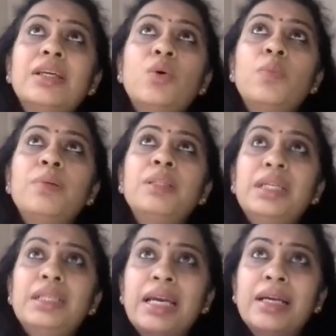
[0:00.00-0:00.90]
that open
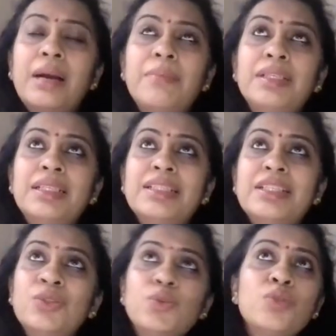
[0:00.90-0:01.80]
the entire cupboard and
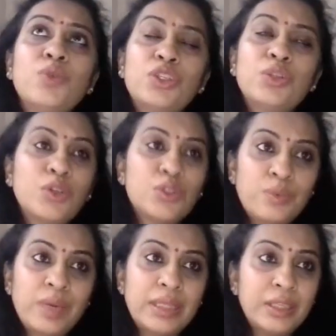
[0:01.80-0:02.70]
say, choose what you want
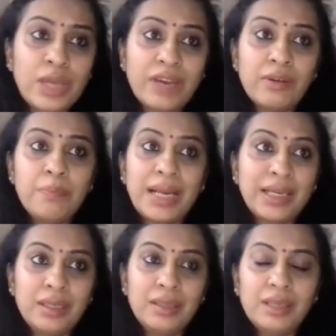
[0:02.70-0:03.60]
to wear. Then you have a
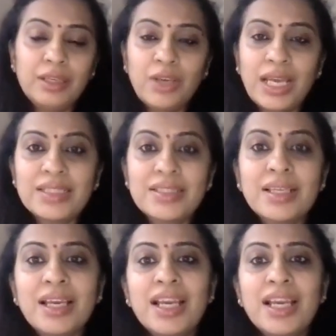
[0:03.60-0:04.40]
battle in your hands.